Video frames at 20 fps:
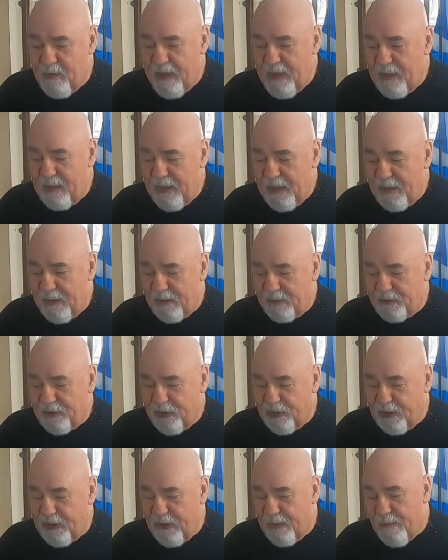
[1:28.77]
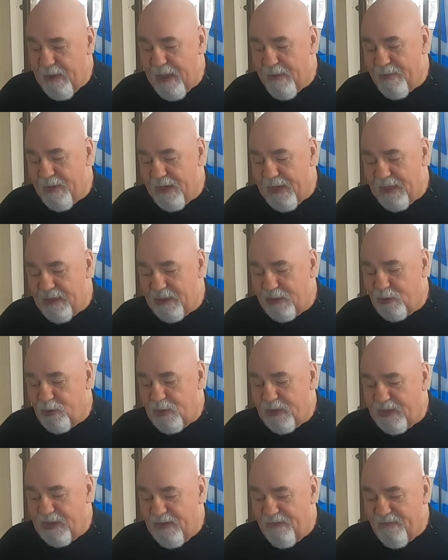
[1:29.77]
pale ale to commemorate the
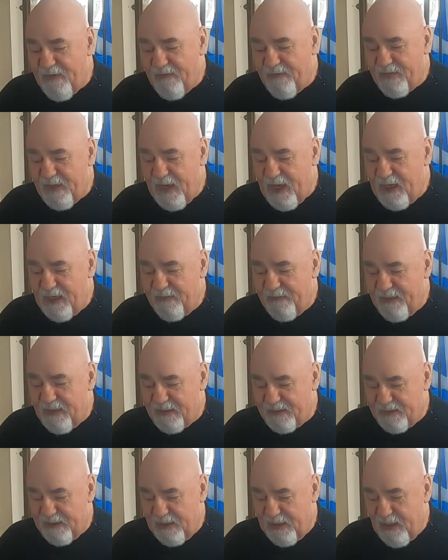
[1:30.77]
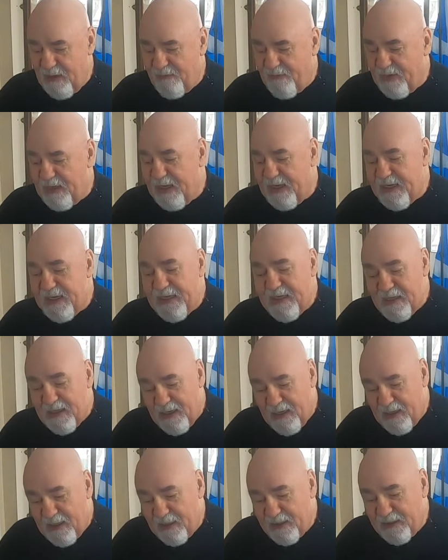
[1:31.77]
25th anniversary of an
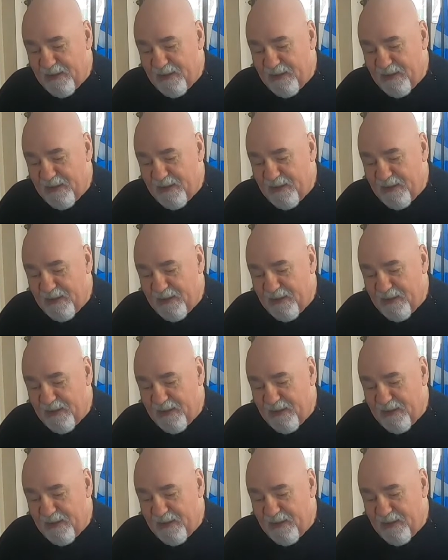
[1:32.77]
era